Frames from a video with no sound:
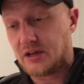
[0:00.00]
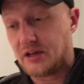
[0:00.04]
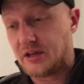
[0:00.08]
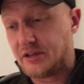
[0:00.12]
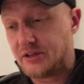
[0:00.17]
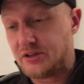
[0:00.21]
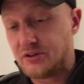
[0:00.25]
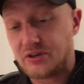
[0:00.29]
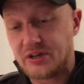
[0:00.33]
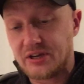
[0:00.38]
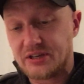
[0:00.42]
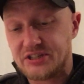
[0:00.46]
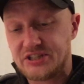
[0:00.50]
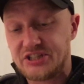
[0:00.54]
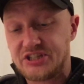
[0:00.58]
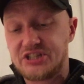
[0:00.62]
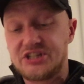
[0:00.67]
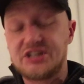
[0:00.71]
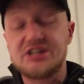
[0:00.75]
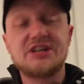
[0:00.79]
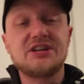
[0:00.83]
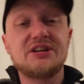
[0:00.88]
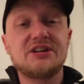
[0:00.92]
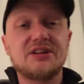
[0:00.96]
You can
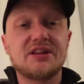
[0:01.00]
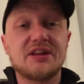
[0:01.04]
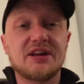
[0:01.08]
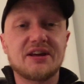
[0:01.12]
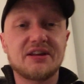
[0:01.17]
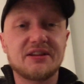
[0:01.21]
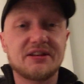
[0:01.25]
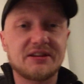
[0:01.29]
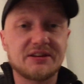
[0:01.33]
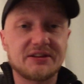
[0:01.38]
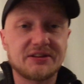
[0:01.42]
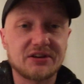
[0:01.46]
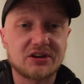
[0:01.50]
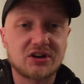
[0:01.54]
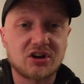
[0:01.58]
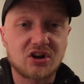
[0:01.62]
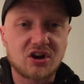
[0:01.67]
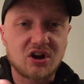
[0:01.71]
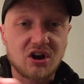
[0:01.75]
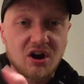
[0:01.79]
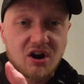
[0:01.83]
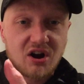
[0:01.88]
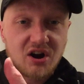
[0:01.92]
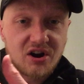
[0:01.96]
see that the
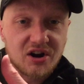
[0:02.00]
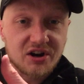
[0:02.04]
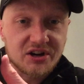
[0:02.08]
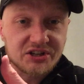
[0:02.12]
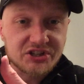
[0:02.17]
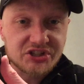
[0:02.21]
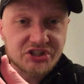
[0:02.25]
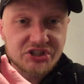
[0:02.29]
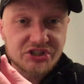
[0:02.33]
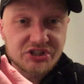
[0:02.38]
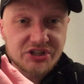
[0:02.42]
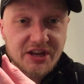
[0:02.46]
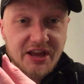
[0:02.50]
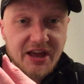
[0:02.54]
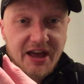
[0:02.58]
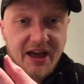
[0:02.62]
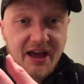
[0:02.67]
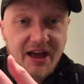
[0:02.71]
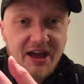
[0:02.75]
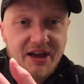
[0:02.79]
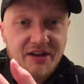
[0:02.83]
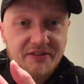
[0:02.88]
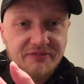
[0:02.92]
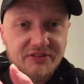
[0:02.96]
cards
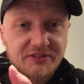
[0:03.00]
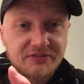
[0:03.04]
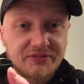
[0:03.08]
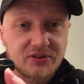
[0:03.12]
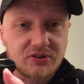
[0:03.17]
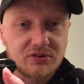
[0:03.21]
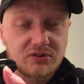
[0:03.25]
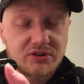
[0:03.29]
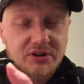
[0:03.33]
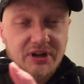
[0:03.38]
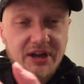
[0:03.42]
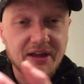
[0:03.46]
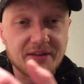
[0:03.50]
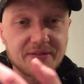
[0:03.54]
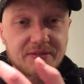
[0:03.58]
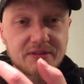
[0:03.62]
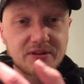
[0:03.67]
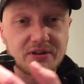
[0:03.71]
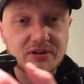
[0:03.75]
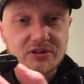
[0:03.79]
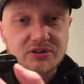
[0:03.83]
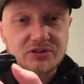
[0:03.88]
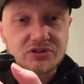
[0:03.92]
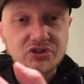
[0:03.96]
have, if you look at
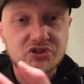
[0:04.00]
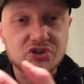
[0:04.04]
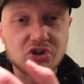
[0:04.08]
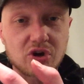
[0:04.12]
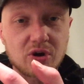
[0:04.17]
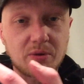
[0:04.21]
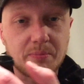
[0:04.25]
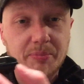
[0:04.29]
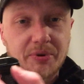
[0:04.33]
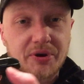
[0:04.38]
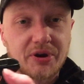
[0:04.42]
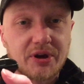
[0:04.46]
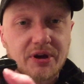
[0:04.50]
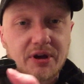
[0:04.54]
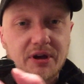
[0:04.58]
the top,